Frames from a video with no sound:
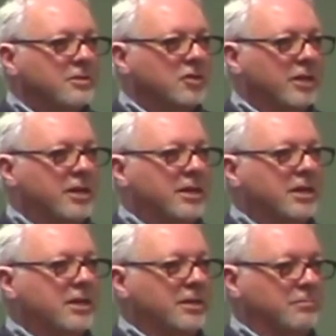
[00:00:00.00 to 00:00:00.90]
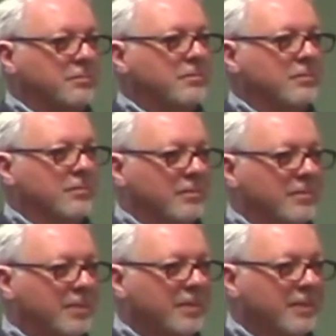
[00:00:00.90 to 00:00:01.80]
Say that again. Your first
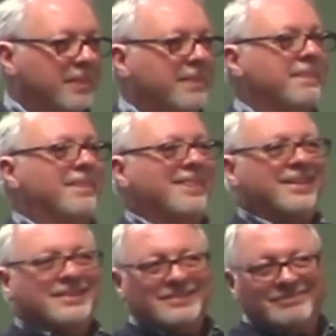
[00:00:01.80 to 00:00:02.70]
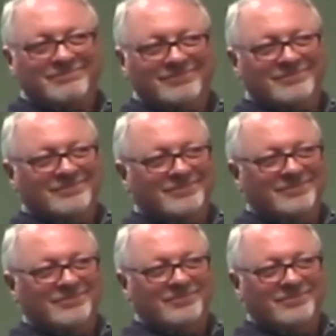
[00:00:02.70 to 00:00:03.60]
allegiance is to your spouse, not
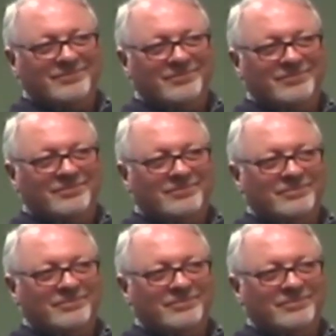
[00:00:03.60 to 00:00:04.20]
your parents.